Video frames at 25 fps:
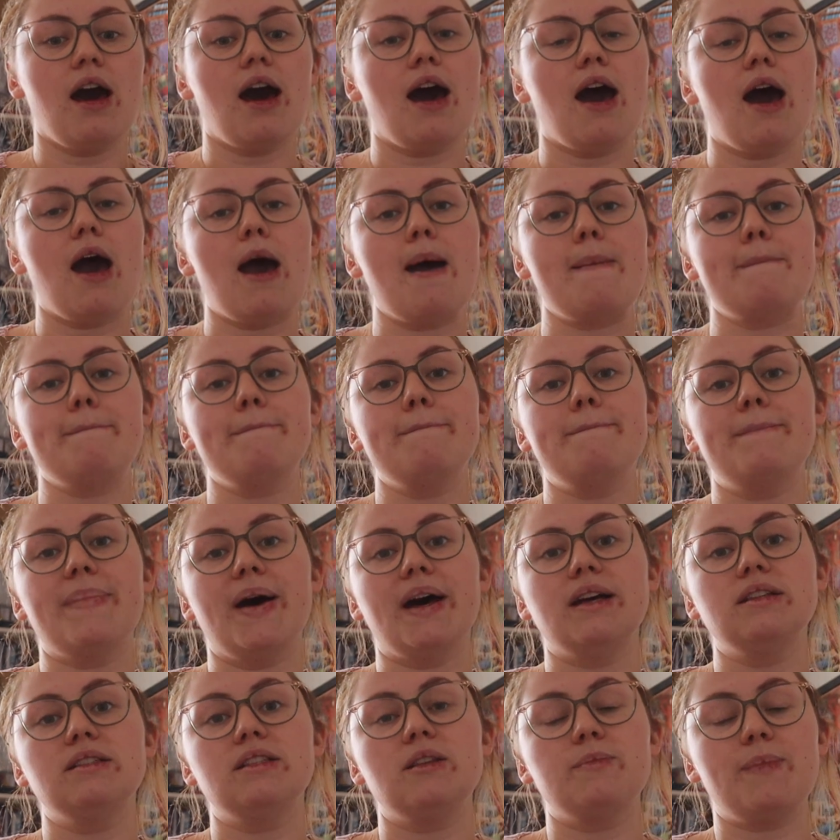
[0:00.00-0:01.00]

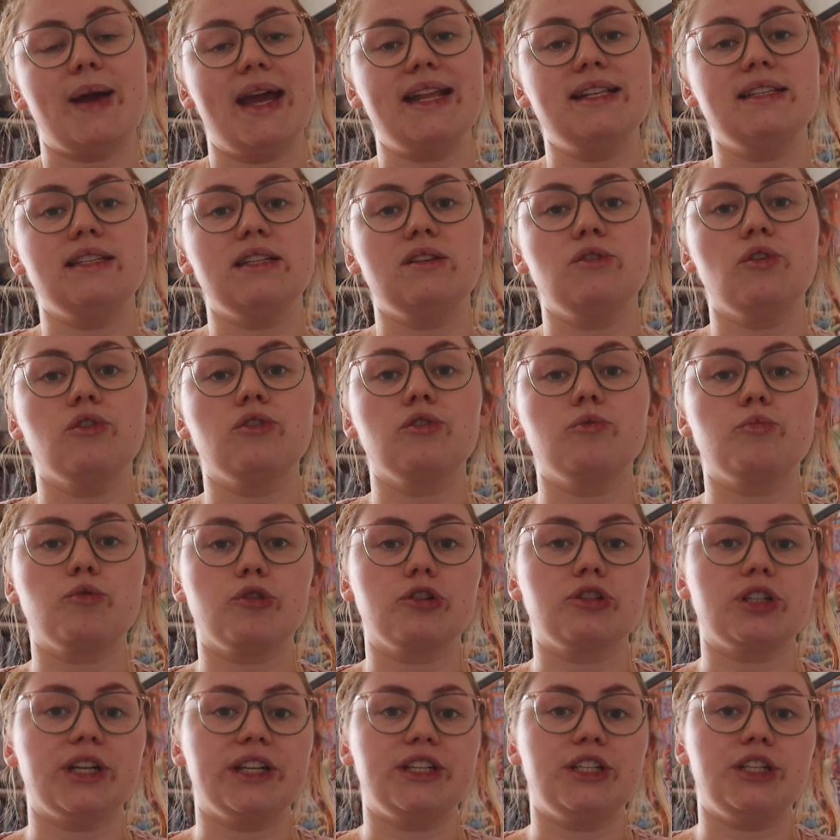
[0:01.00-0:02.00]
but depending on the
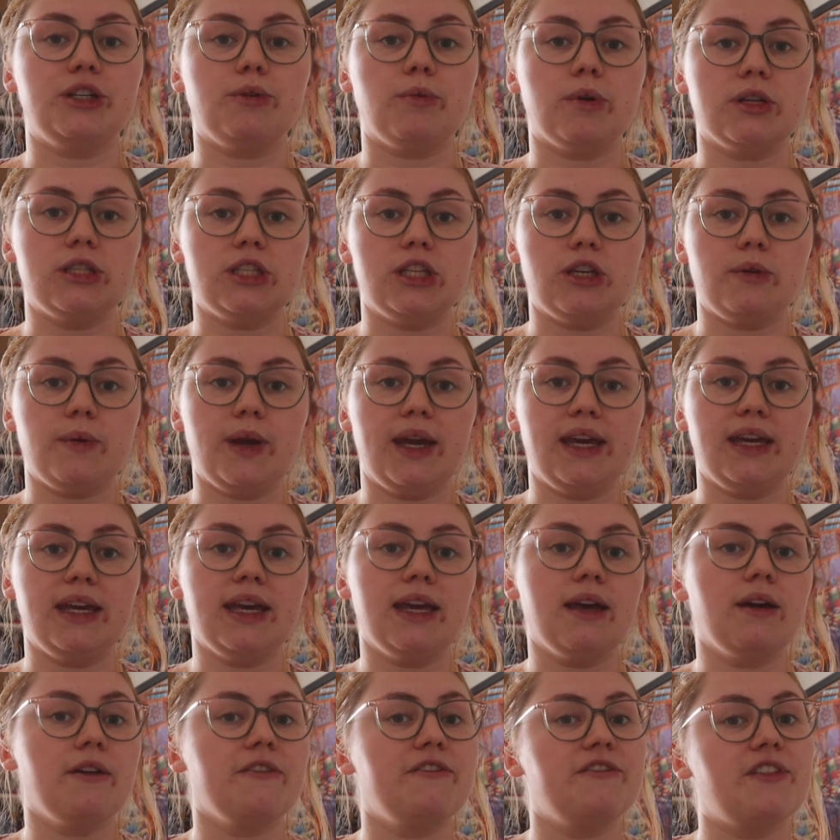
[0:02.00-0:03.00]
project you are doing,